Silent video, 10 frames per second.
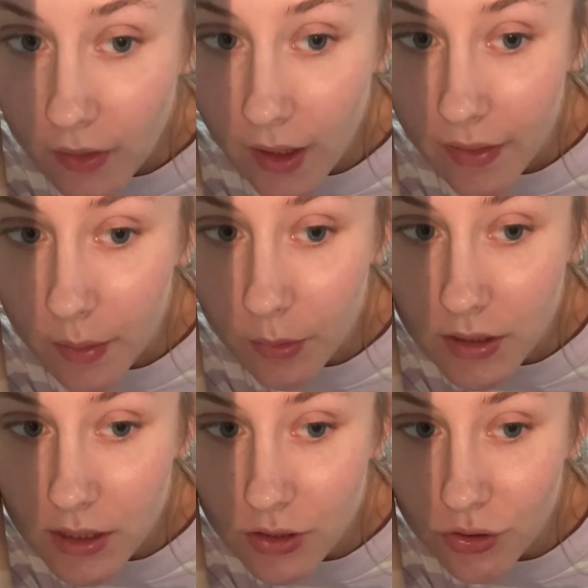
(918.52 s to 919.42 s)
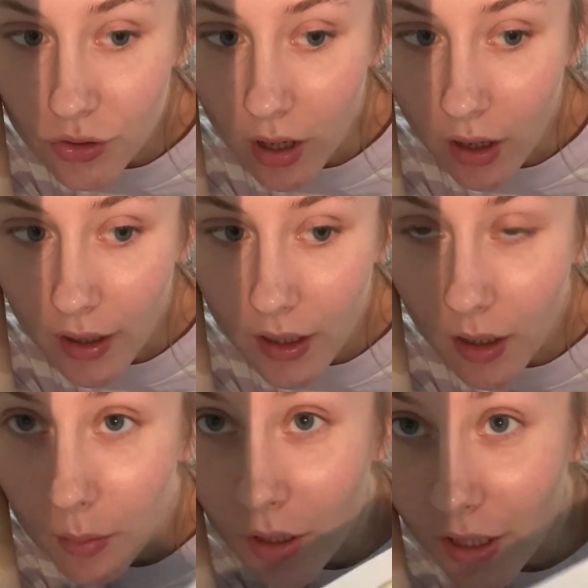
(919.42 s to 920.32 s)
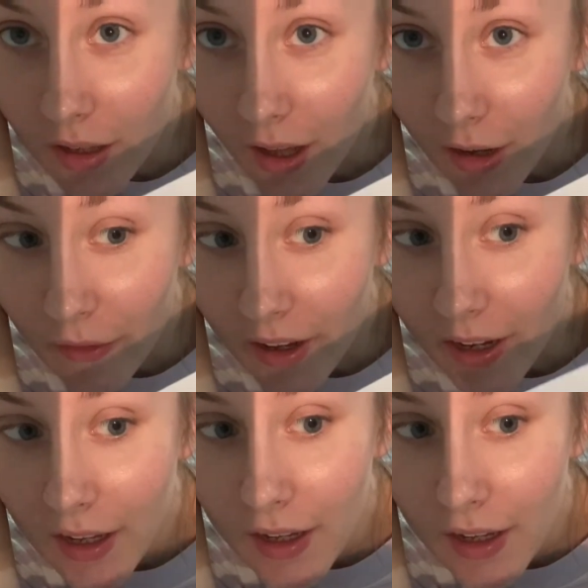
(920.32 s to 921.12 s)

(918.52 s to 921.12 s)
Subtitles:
And then once it's dry, I'm going to colour it